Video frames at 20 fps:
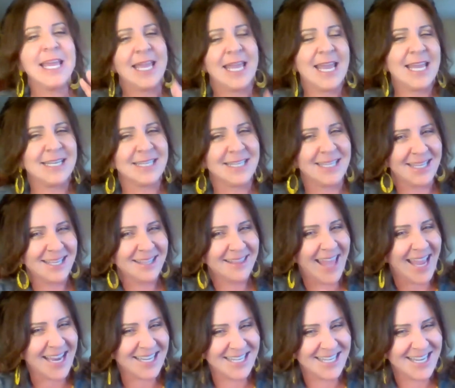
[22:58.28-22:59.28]
and getting
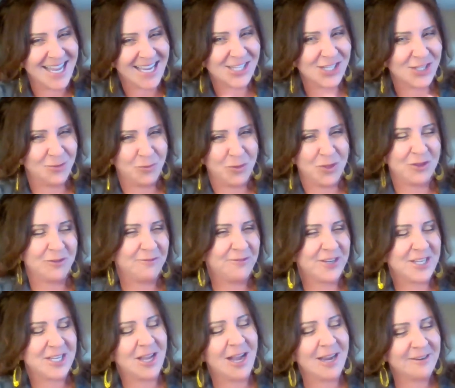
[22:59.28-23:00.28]
that connection with your
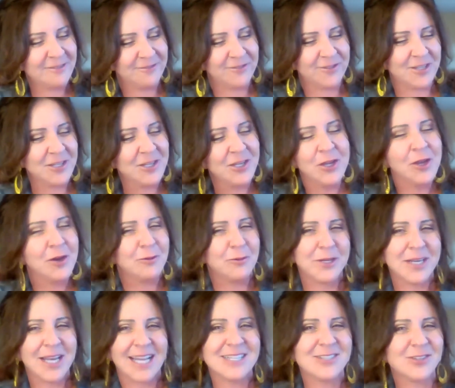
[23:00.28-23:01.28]
photographer. When
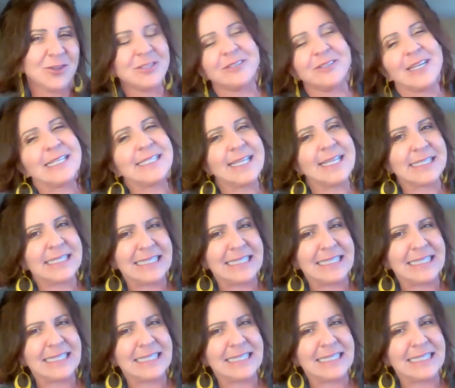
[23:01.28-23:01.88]
I told her, I says,